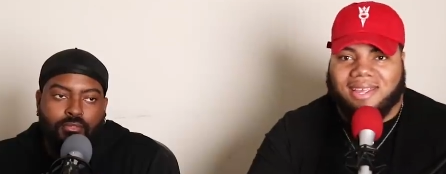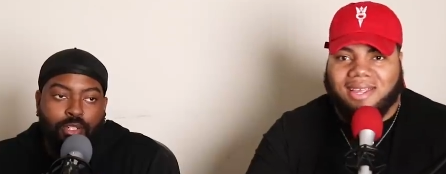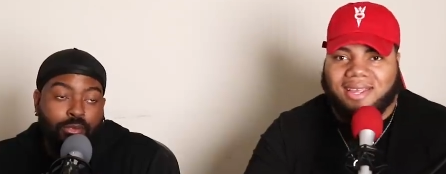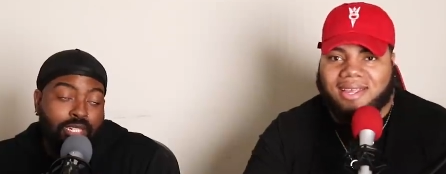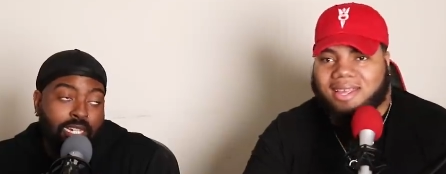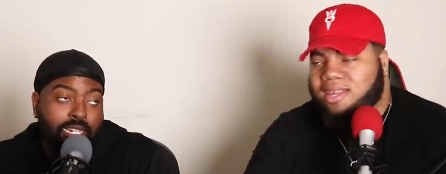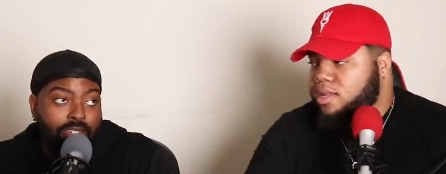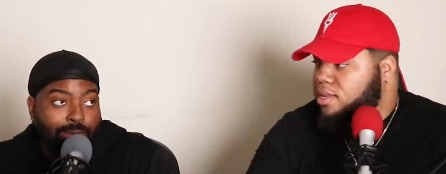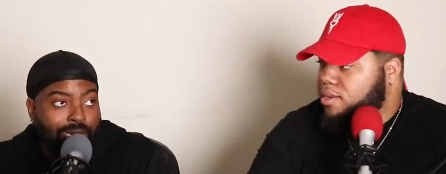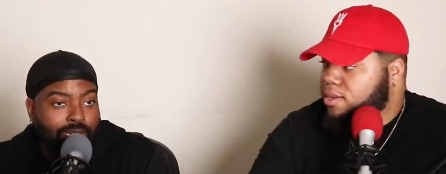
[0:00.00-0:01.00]
Speaker 1: If we're not
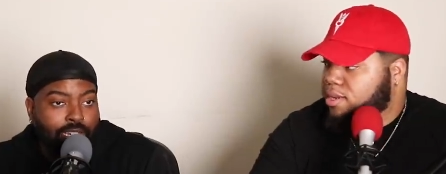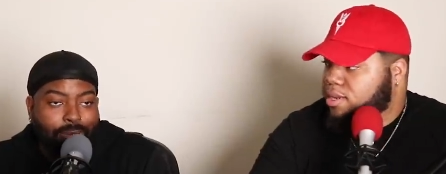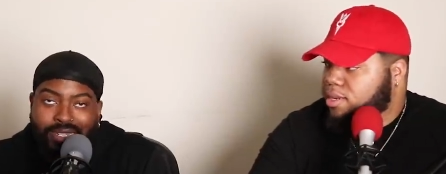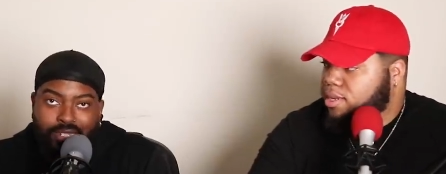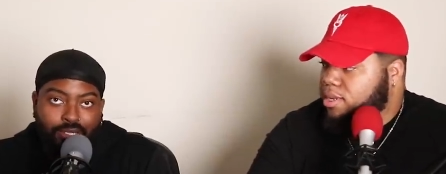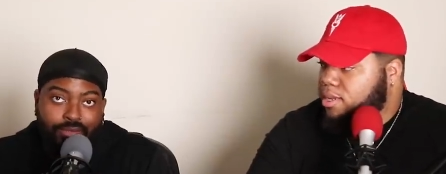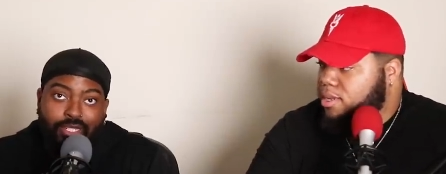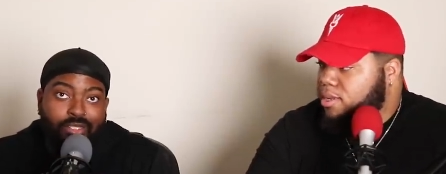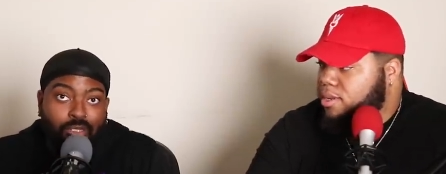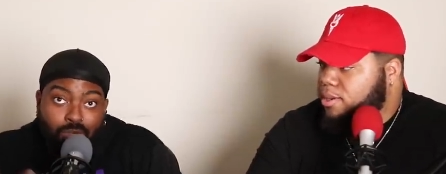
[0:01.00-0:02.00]
at 300K by the time this
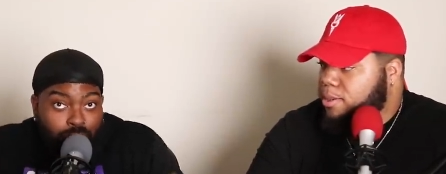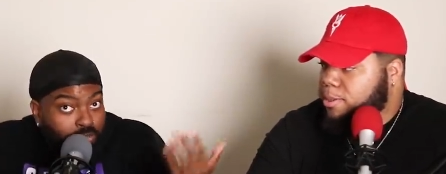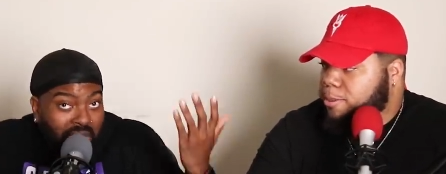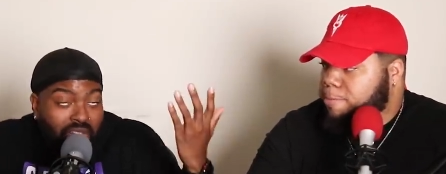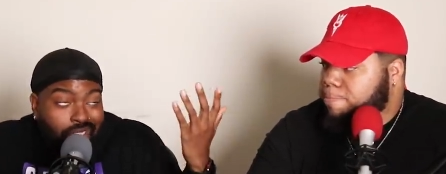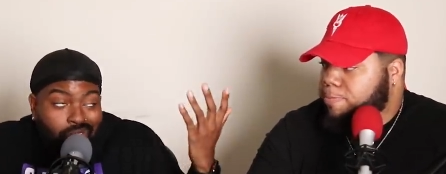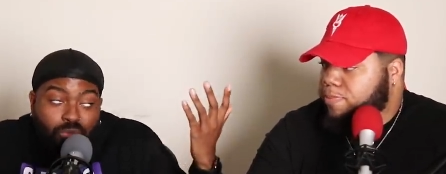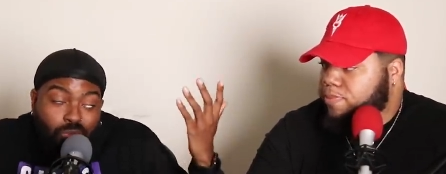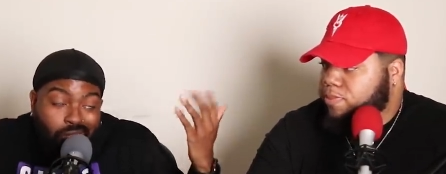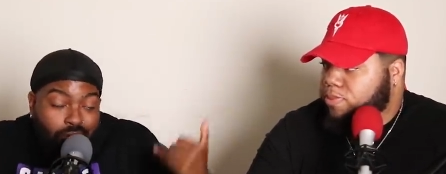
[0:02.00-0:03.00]
video go up, I don't know.
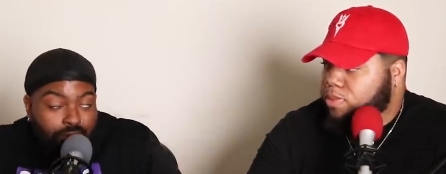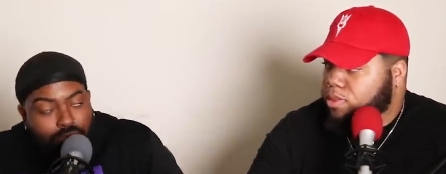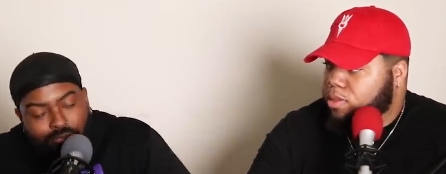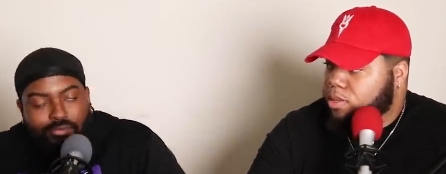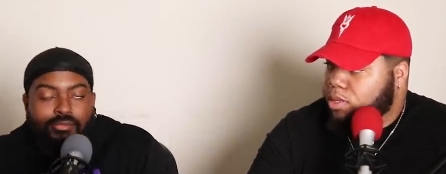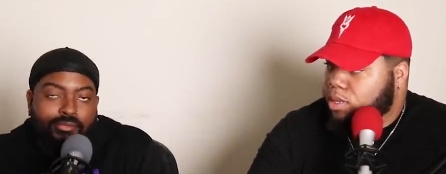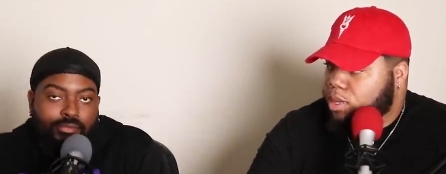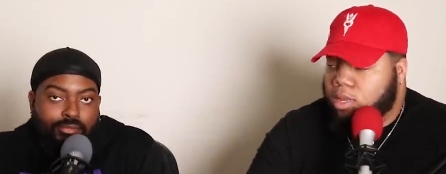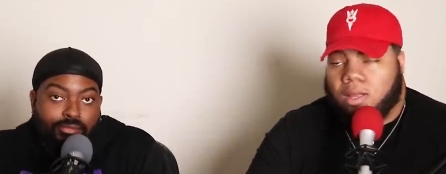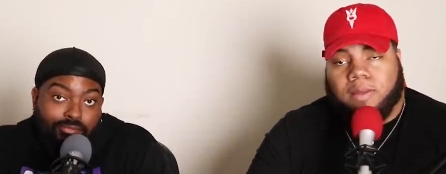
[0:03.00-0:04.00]
Who knows?
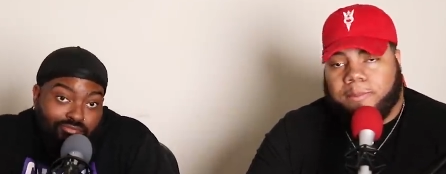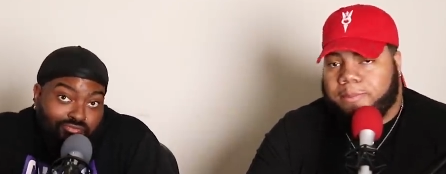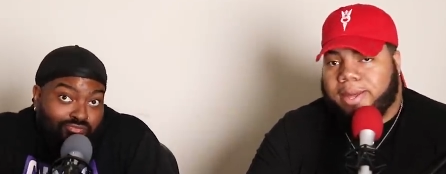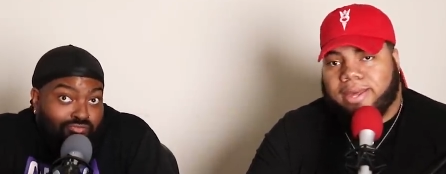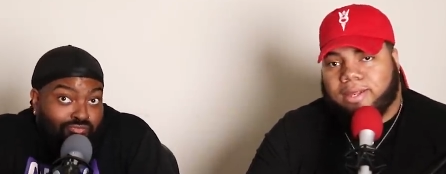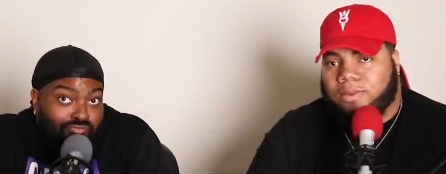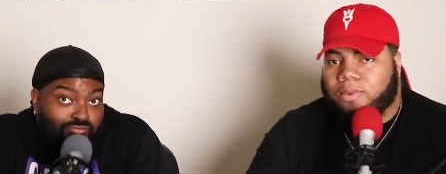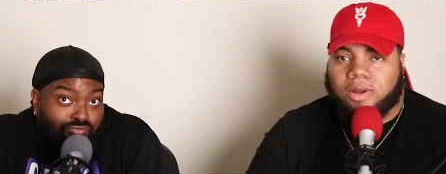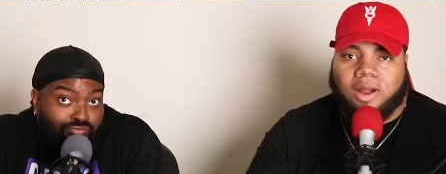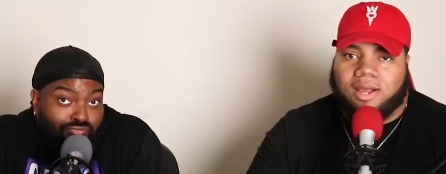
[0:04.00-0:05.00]
Speaker 2: But
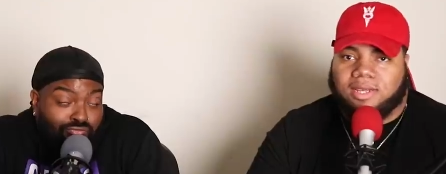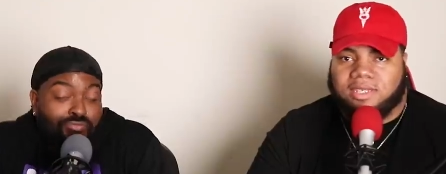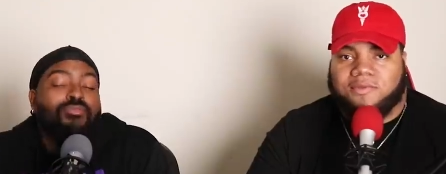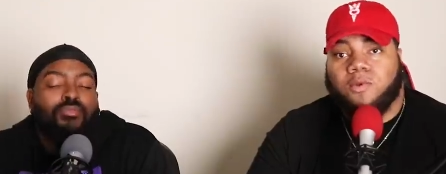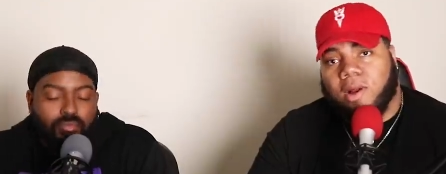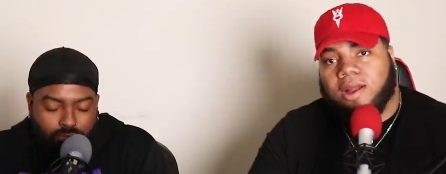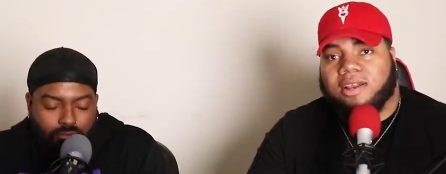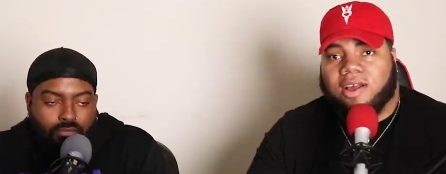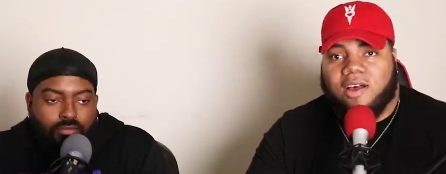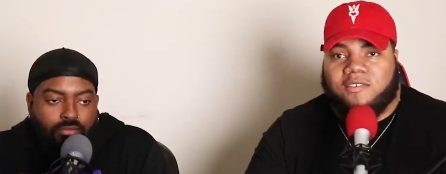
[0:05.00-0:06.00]
regardless, if you round
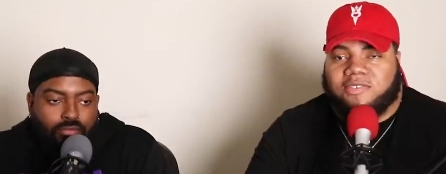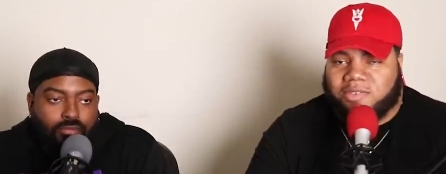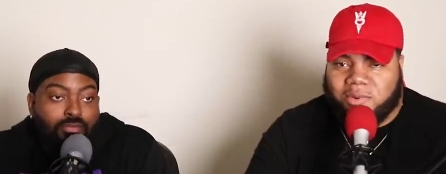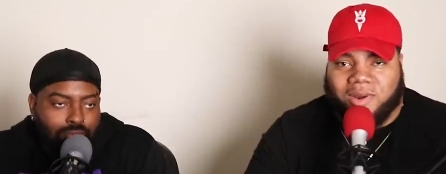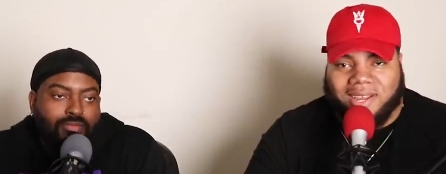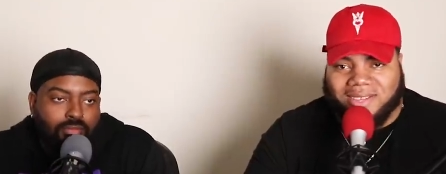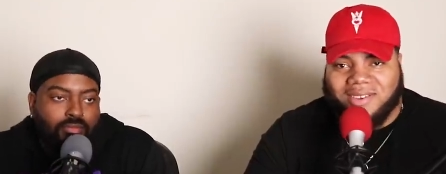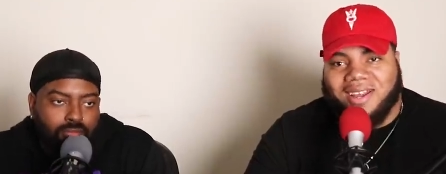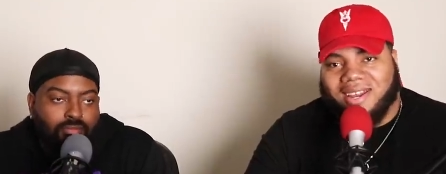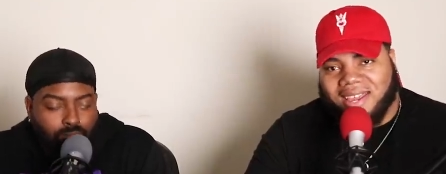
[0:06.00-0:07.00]
it off, we hit
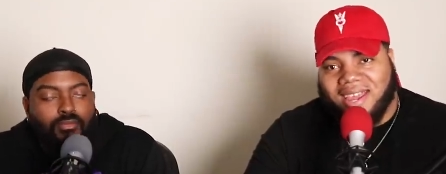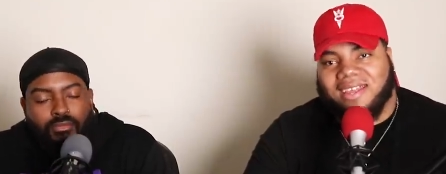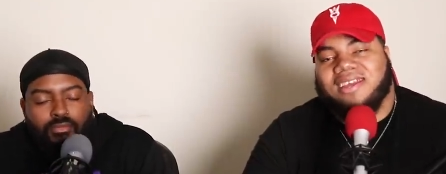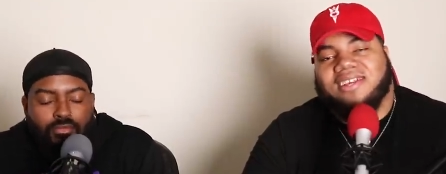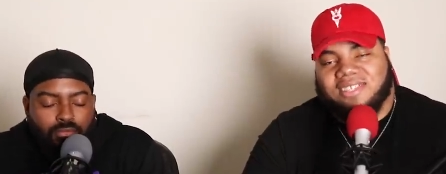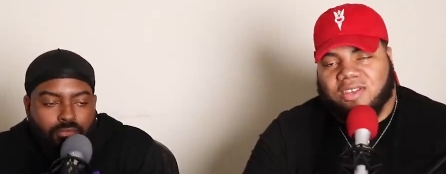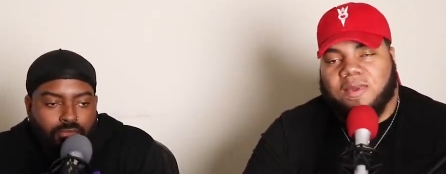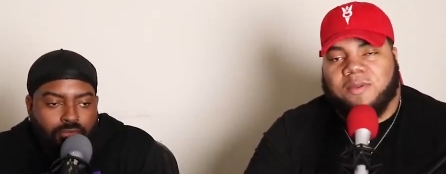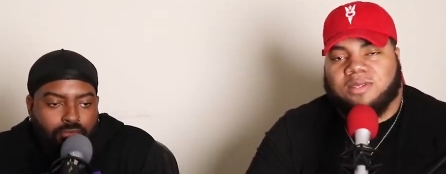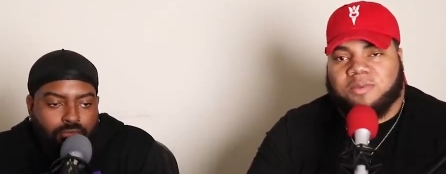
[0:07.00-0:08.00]
300K. So
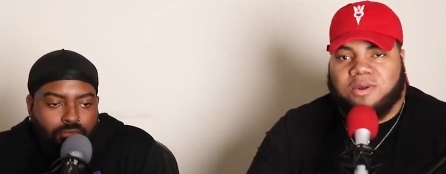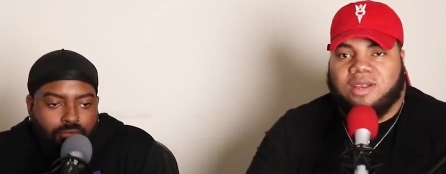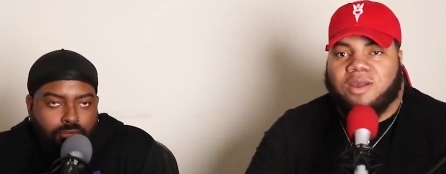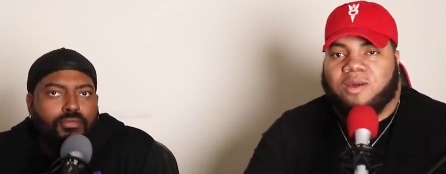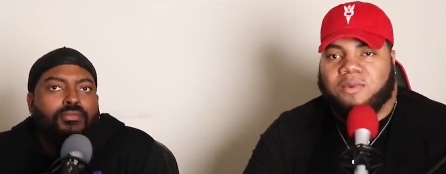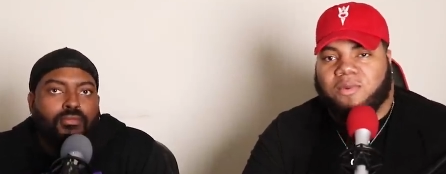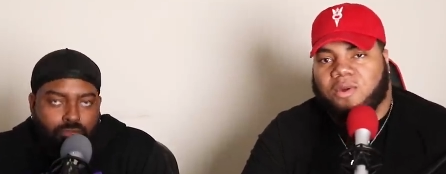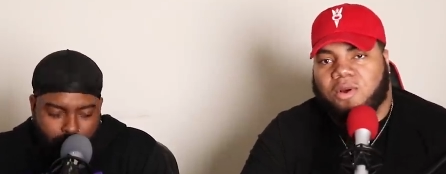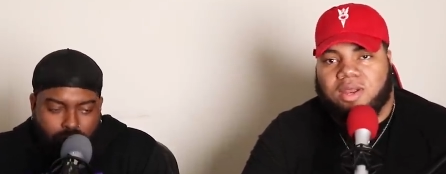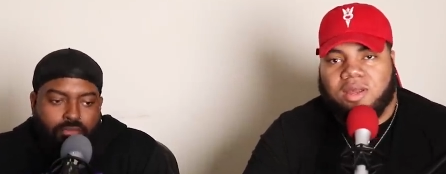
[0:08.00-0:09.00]
keep on supporting the homie. We
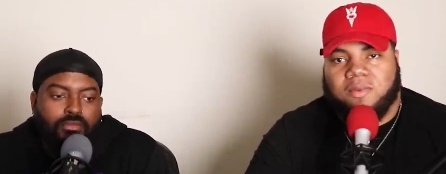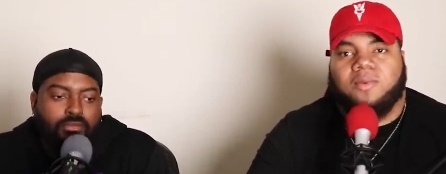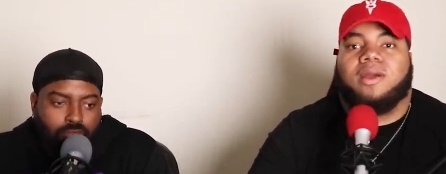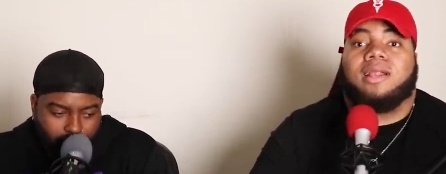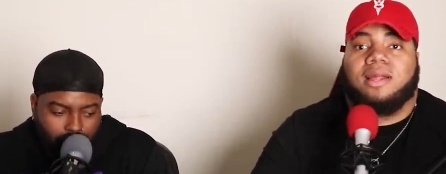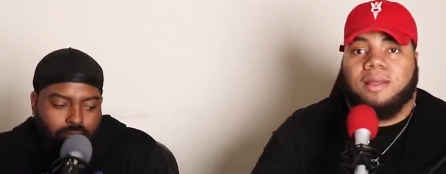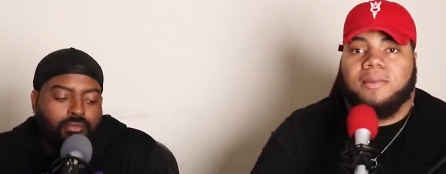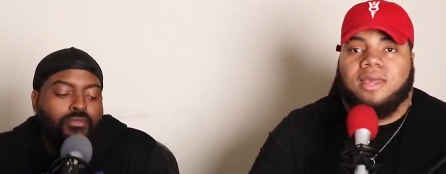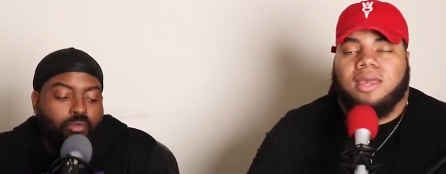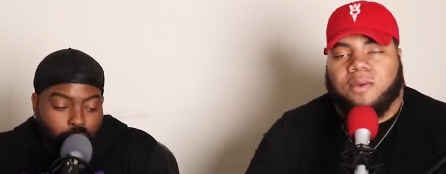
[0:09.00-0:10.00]
going up. We running up.
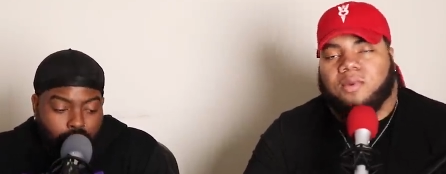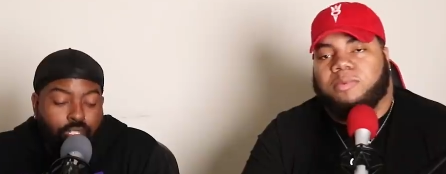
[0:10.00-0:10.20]
Speaker 1: Run